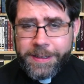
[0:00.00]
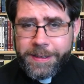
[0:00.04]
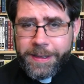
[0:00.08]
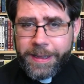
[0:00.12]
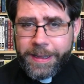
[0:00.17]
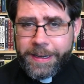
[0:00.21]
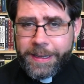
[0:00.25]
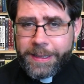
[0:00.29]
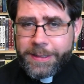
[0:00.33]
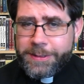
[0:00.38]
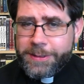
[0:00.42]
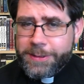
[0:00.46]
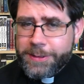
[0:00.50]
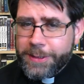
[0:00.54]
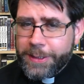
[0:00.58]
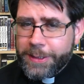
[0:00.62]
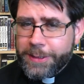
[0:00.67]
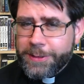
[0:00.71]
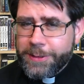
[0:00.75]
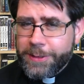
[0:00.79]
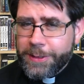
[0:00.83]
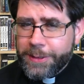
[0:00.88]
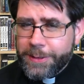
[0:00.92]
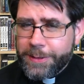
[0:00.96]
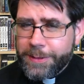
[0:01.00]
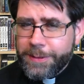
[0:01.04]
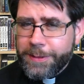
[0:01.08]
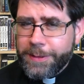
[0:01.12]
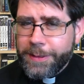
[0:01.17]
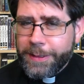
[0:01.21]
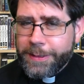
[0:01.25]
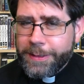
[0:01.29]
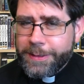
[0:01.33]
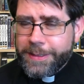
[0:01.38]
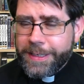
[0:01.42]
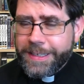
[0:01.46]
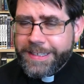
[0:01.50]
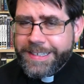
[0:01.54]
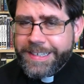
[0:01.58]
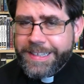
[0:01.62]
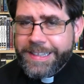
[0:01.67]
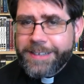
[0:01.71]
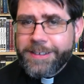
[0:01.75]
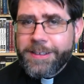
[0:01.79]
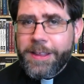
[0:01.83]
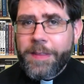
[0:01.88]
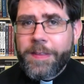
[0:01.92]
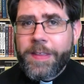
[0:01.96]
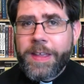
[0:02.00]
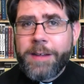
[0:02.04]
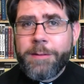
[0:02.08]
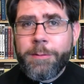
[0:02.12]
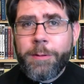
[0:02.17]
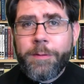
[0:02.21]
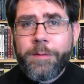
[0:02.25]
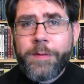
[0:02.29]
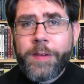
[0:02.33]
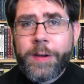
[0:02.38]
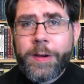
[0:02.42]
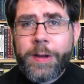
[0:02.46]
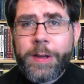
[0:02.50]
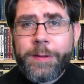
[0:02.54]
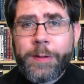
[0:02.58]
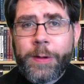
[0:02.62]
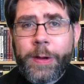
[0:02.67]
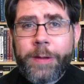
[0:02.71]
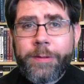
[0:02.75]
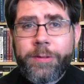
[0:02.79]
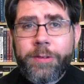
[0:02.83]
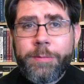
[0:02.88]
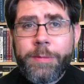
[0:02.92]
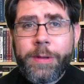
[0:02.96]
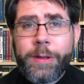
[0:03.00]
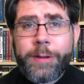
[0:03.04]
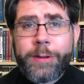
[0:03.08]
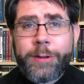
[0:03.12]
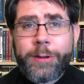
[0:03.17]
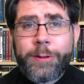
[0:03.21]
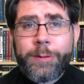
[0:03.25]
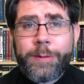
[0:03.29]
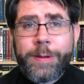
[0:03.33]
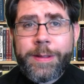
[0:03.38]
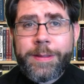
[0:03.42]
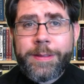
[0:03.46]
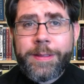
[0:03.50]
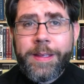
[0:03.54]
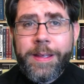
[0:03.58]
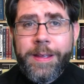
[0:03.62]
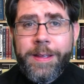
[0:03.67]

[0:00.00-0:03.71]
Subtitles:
and it's clear that they were very, very familiar with